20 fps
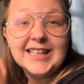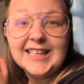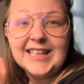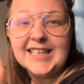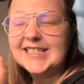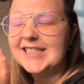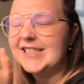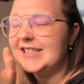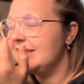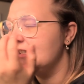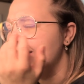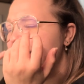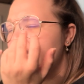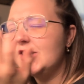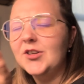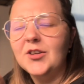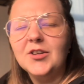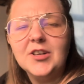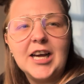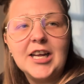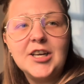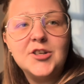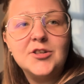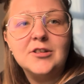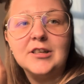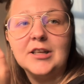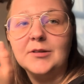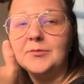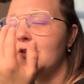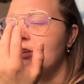It's just not
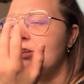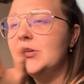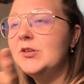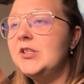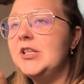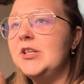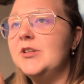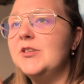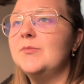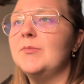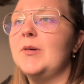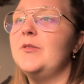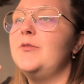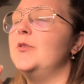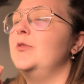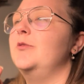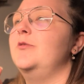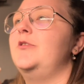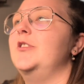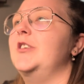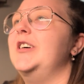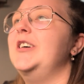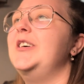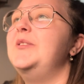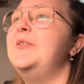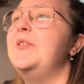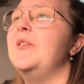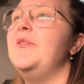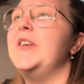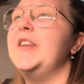natural. I'm not used to using my phone for
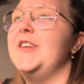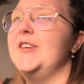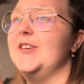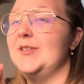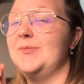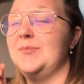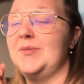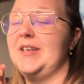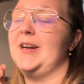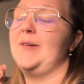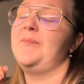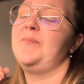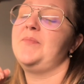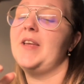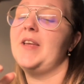videos. But yeah,